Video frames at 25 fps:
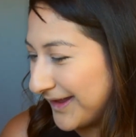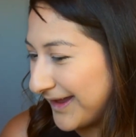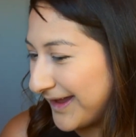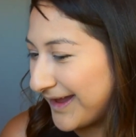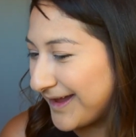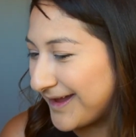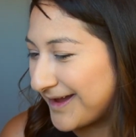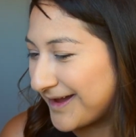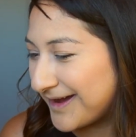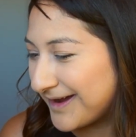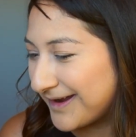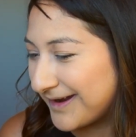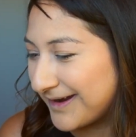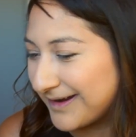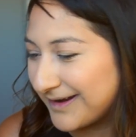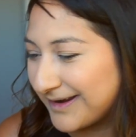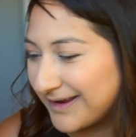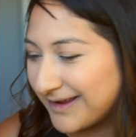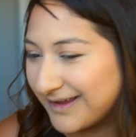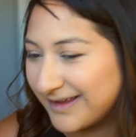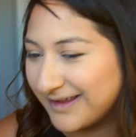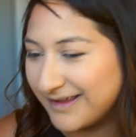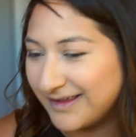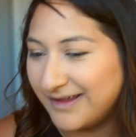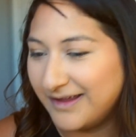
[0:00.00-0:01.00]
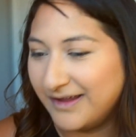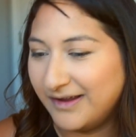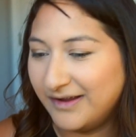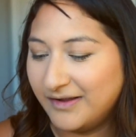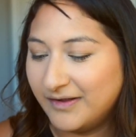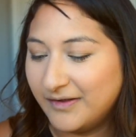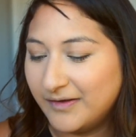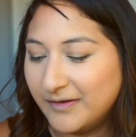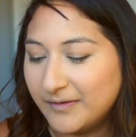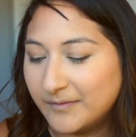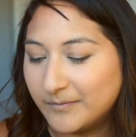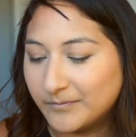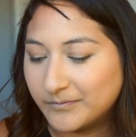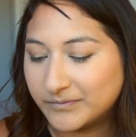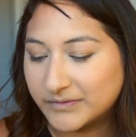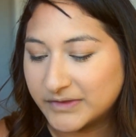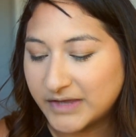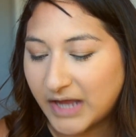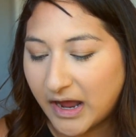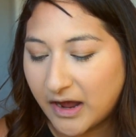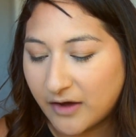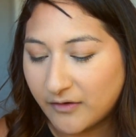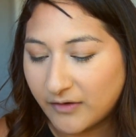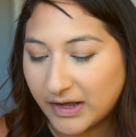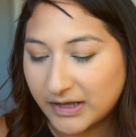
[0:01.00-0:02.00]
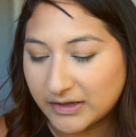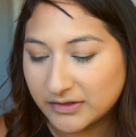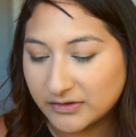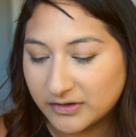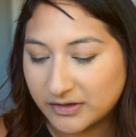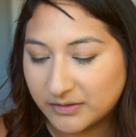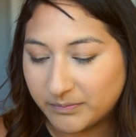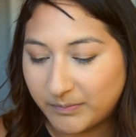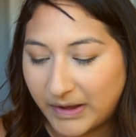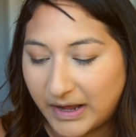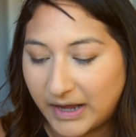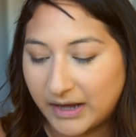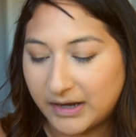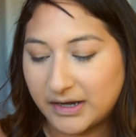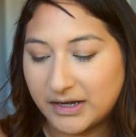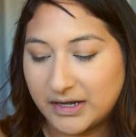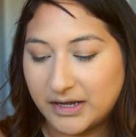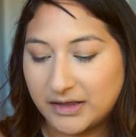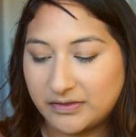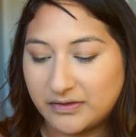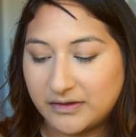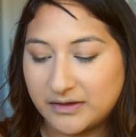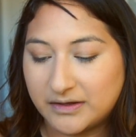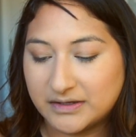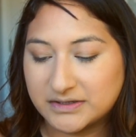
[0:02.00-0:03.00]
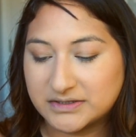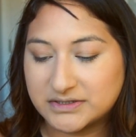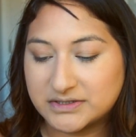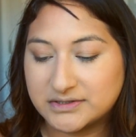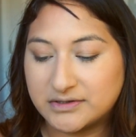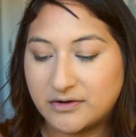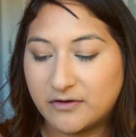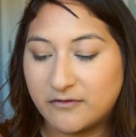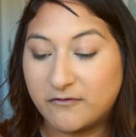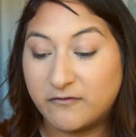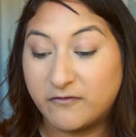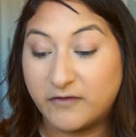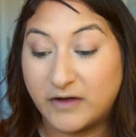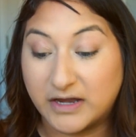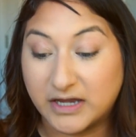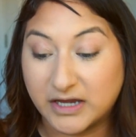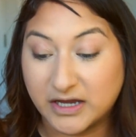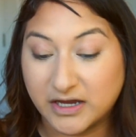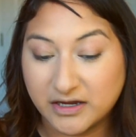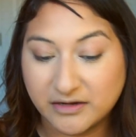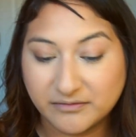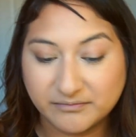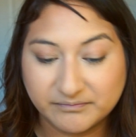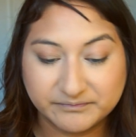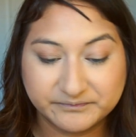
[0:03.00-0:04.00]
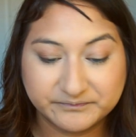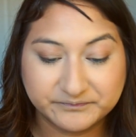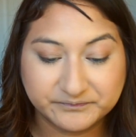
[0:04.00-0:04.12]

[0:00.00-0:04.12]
And now I look back and I think it's so funny,